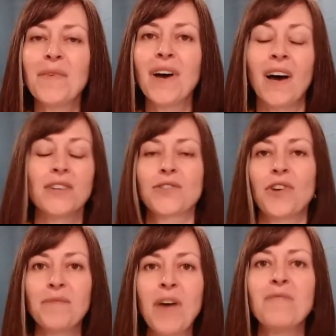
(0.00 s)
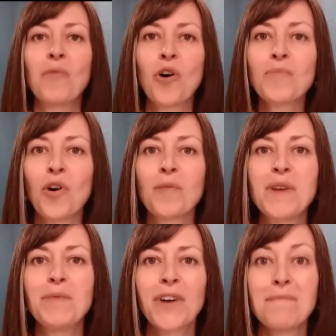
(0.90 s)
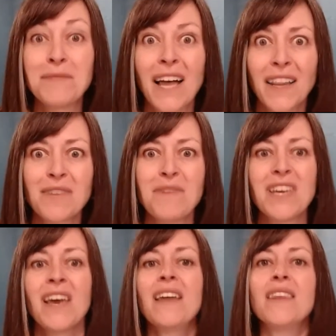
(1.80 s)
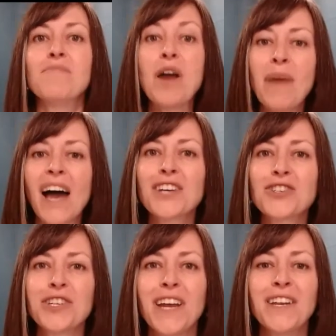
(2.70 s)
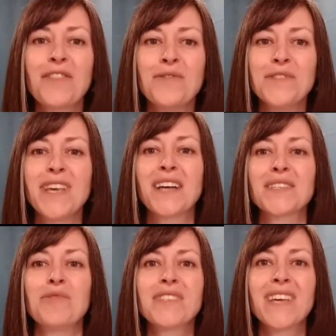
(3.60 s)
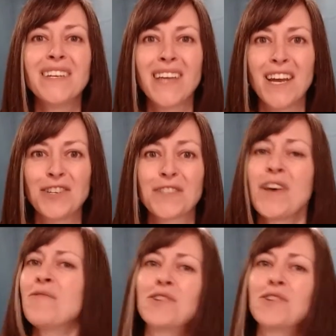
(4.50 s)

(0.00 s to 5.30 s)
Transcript: and more people kept telling me that my passion and enthusiasm was contagious,